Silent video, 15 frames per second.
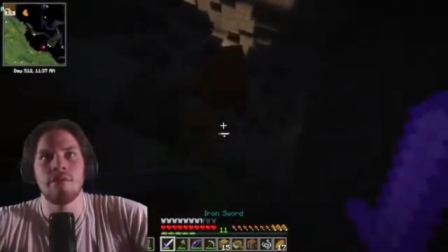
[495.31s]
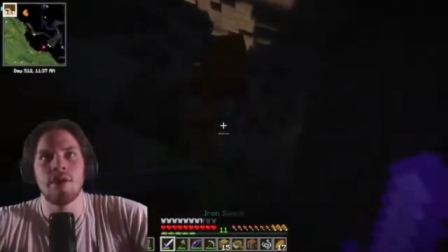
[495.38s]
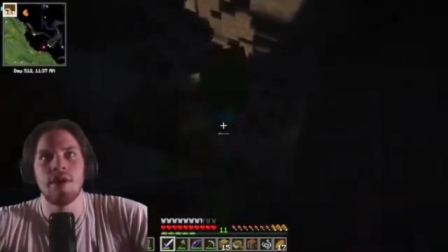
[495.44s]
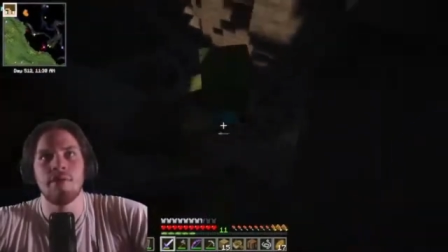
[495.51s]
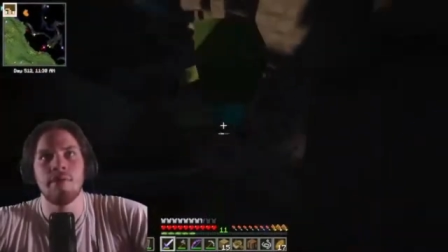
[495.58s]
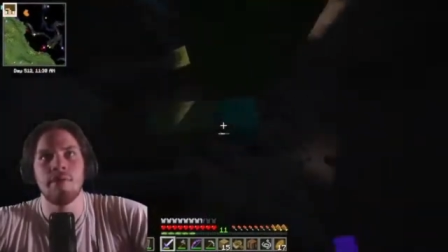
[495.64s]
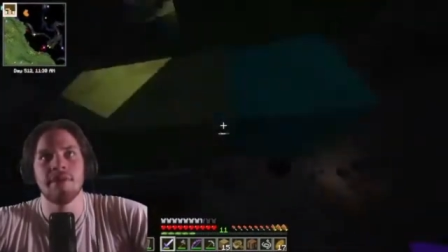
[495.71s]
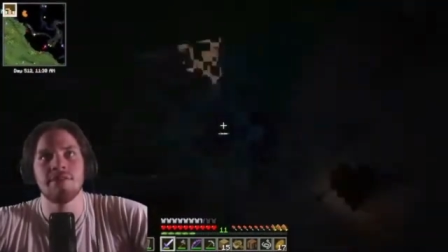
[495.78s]

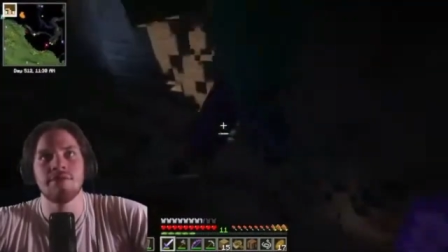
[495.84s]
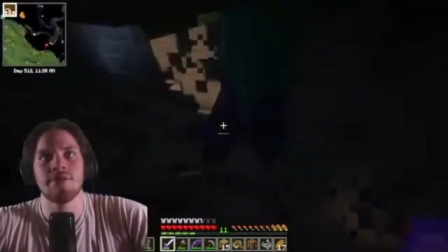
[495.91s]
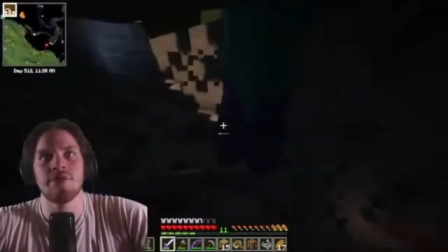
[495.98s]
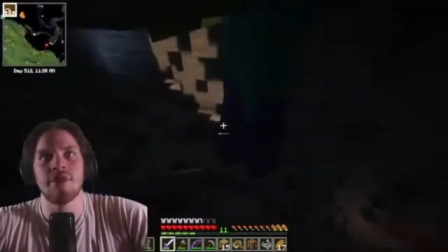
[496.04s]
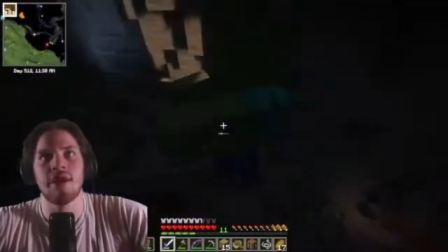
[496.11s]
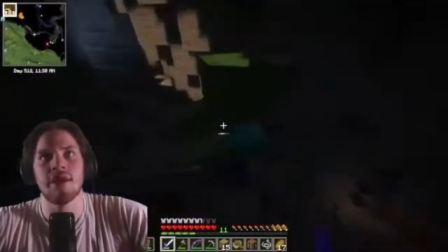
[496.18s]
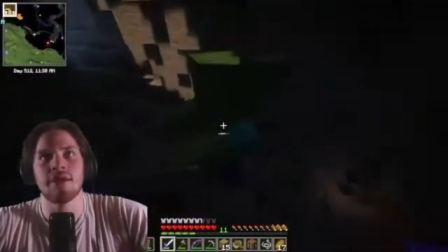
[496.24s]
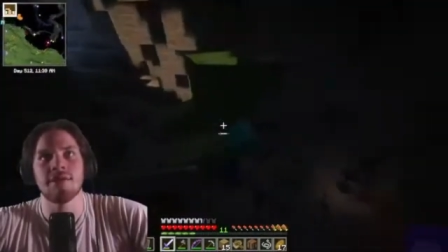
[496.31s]
I'm not messing with
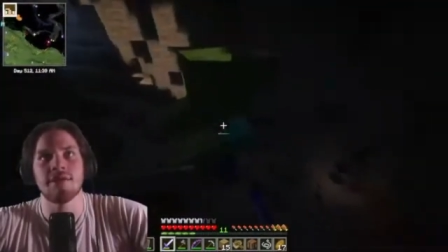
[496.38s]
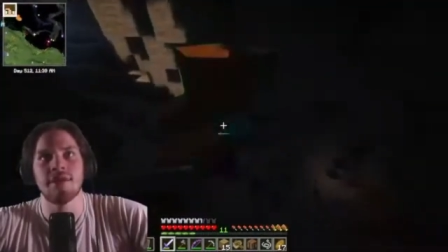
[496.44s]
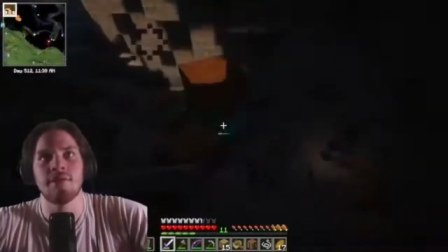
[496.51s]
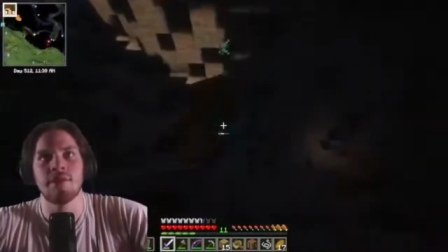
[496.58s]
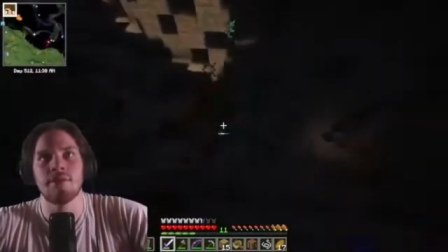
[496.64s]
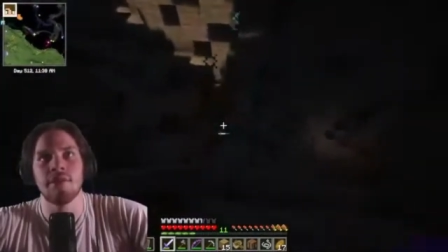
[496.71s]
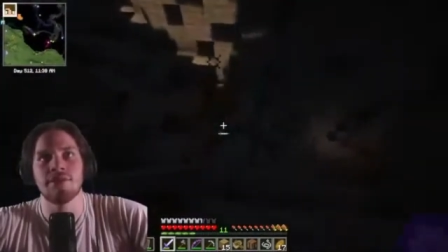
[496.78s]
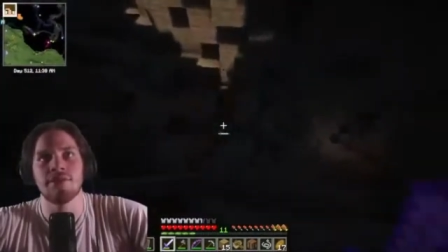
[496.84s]
dragons. I'm
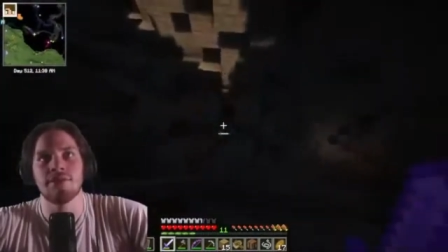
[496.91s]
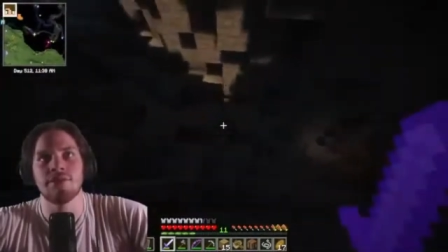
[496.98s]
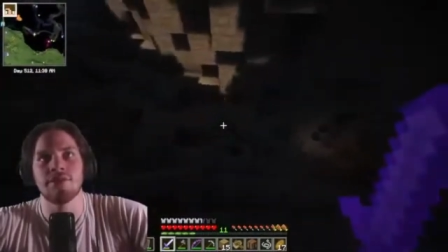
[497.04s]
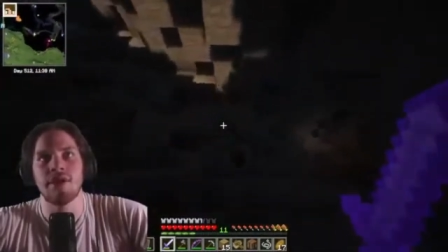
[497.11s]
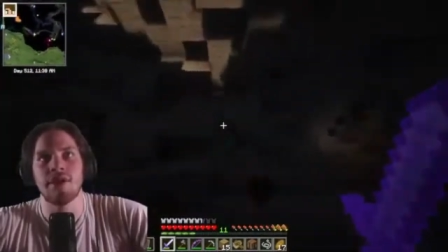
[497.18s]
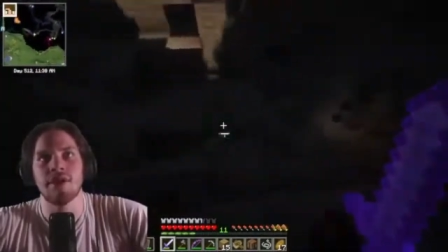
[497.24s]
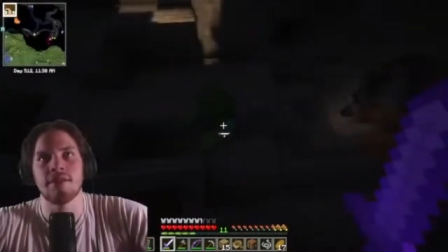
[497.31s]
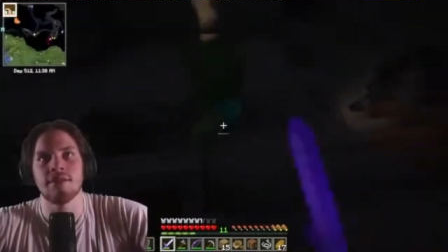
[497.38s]
not messing with
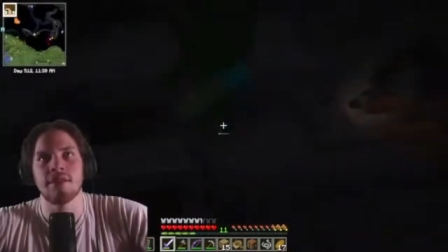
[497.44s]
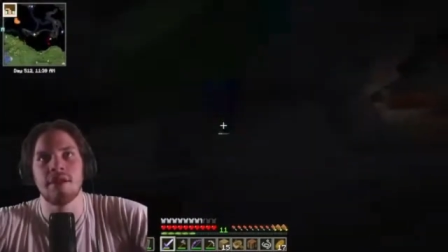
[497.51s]
dragons.